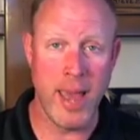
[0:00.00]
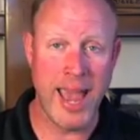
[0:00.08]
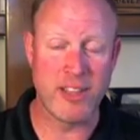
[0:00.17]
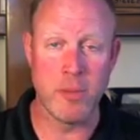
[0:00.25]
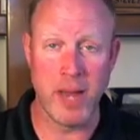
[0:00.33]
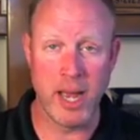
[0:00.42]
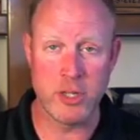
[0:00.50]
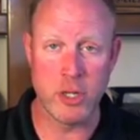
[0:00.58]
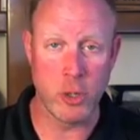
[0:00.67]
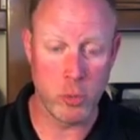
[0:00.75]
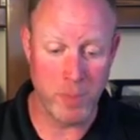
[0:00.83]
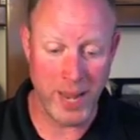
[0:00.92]
actin
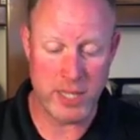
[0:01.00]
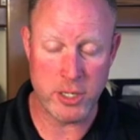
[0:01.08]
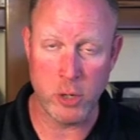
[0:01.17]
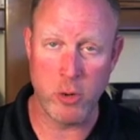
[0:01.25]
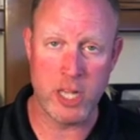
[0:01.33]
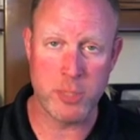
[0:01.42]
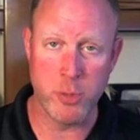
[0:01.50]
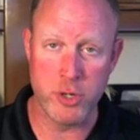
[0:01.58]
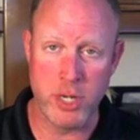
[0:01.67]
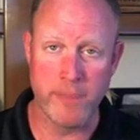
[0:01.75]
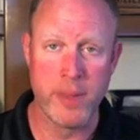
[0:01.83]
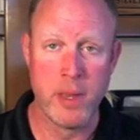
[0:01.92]
myosin cross
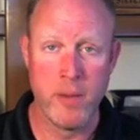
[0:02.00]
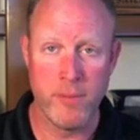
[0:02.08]
bridging